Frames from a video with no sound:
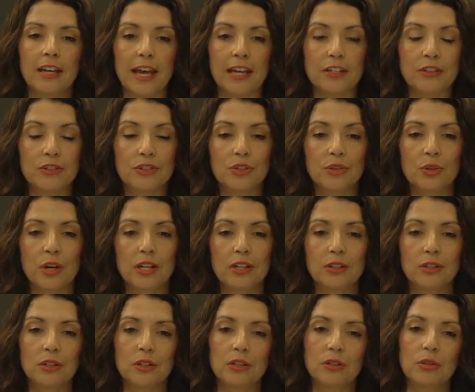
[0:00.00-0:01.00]

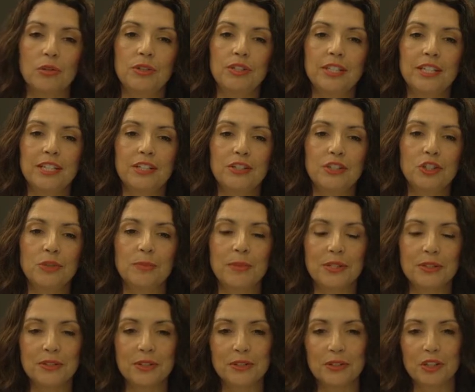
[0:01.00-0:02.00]
instructor who teaches
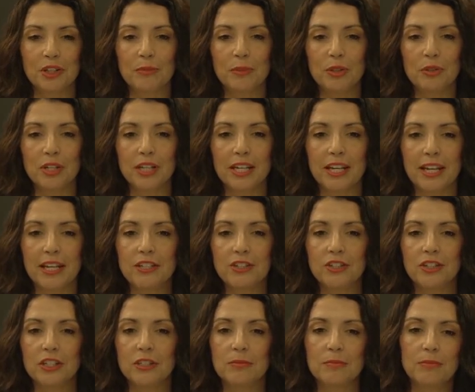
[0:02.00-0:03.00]
business
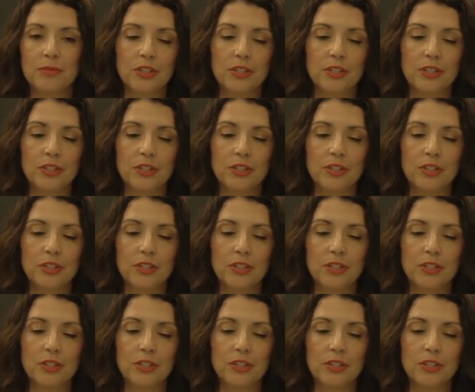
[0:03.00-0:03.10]
communication,